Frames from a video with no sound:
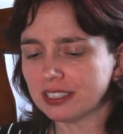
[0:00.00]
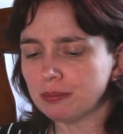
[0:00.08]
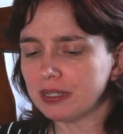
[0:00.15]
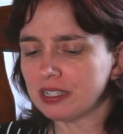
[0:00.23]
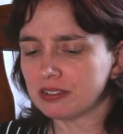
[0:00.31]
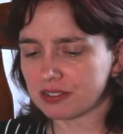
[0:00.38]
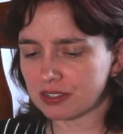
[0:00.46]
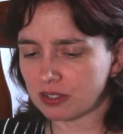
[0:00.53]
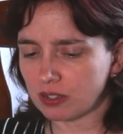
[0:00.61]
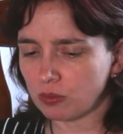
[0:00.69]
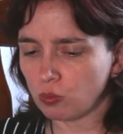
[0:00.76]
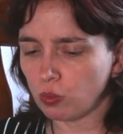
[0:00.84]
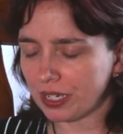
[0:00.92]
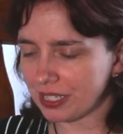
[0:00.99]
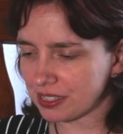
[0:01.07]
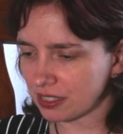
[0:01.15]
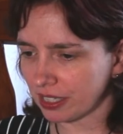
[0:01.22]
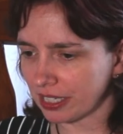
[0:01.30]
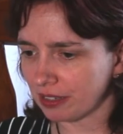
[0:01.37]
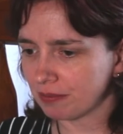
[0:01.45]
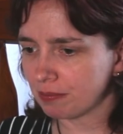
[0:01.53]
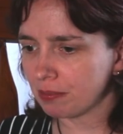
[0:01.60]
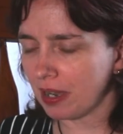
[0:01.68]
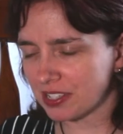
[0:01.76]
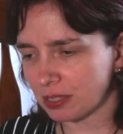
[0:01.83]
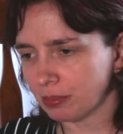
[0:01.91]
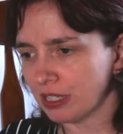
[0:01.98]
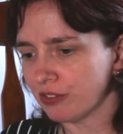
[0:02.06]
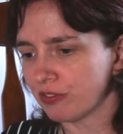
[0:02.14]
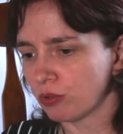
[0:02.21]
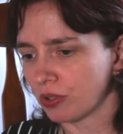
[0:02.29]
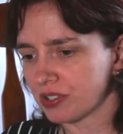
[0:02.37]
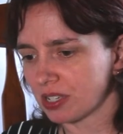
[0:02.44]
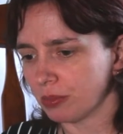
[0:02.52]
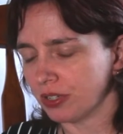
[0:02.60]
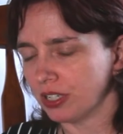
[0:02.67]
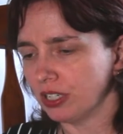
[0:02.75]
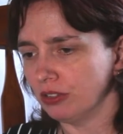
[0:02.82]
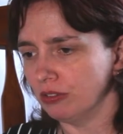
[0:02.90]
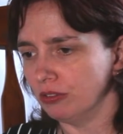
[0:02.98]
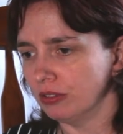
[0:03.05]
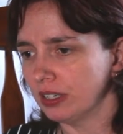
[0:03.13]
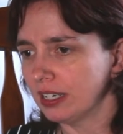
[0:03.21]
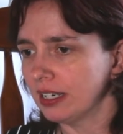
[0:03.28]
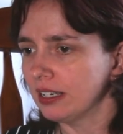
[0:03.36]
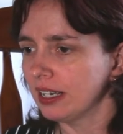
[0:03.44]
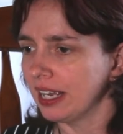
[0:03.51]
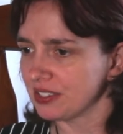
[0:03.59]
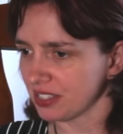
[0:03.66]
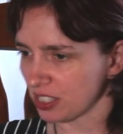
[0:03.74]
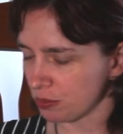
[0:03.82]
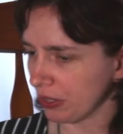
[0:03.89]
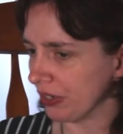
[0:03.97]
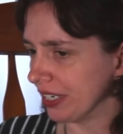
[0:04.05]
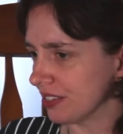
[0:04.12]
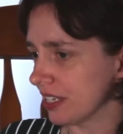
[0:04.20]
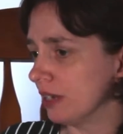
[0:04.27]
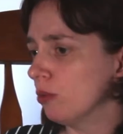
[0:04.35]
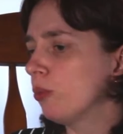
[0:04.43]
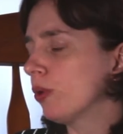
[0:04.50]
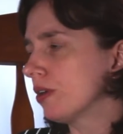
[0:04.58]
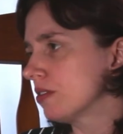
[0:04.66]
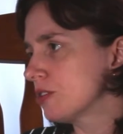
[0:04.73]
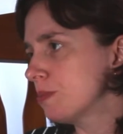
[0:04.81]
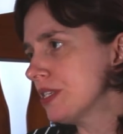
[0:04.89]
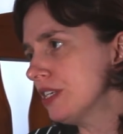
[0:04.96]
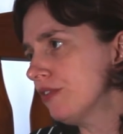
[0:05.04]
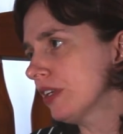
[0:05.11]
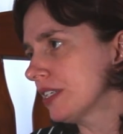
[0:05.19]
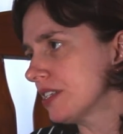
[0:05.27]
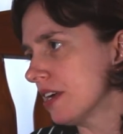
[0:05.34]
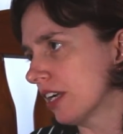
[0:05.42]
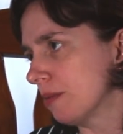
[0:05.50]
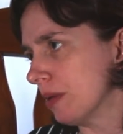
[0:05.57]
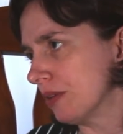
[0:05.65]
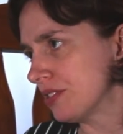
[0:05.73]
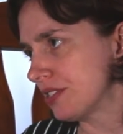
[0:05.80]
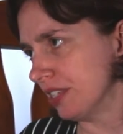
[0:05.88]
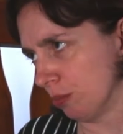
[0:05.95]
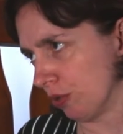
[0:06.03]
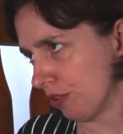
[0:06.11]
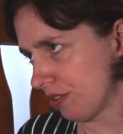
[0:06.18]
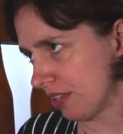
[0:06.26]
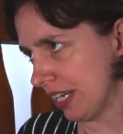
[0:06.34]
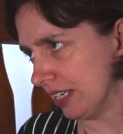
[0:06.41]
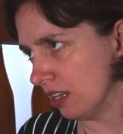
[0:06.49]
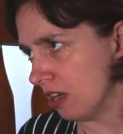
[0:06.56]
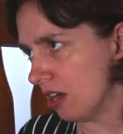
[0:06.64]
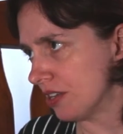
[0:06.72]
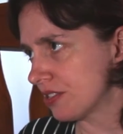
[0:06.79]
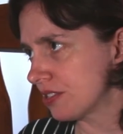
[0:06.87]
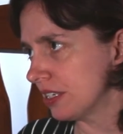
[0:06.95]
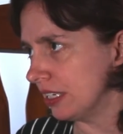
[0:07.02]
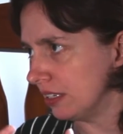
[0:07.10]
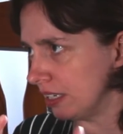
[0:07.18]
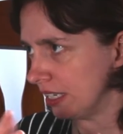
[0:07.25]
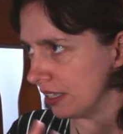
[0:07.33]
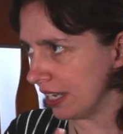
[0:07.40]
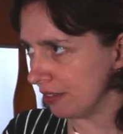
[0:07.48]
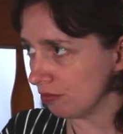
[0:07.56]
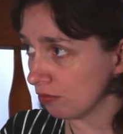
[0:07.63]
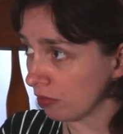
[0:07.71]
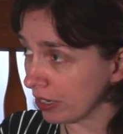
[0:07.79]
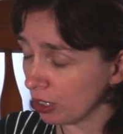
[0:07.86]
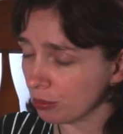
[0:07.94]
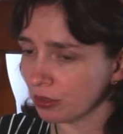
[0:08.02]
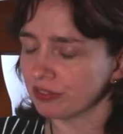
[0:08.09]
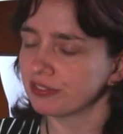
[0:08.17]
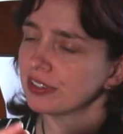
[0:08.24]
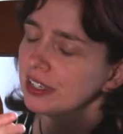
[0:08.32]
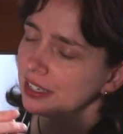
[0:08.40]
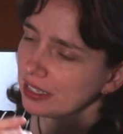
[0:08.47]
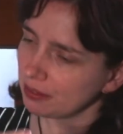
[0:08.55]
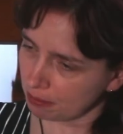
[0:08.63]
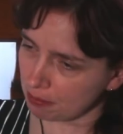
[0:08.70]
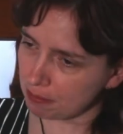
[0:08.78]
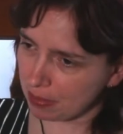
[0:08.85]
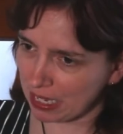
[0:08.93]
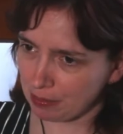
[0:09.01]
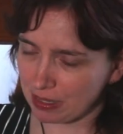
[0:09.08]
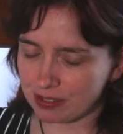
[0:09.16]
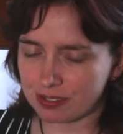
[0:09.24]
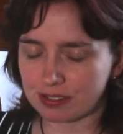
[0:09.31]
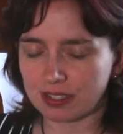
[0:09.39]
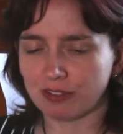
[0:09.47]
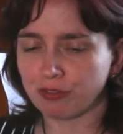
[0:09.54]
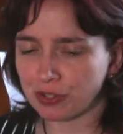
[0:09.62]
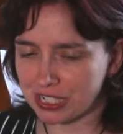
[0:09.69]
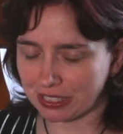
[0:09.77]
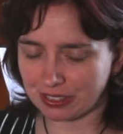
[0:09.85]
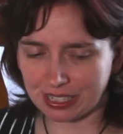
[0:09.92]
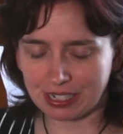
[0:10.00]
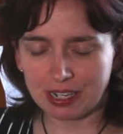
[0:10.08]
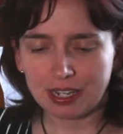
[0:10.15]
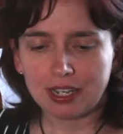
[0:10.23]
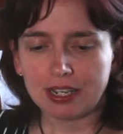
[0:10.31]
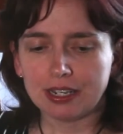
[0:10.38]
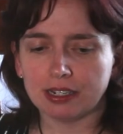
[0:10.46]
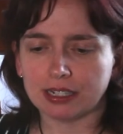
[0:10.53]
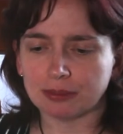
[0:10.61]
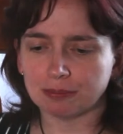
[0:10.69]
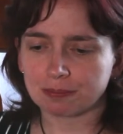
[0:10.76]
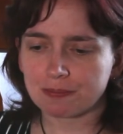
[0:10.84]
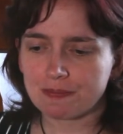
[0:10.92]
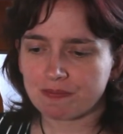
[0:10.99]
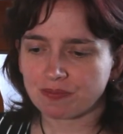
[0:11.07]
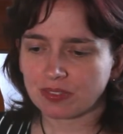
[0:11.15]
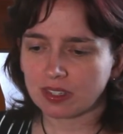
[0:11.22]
talked about what it's like possibly for someone who has experienced, and we're specifically talking about stillbirth and loss in, in that realm of babies and fertility. Um,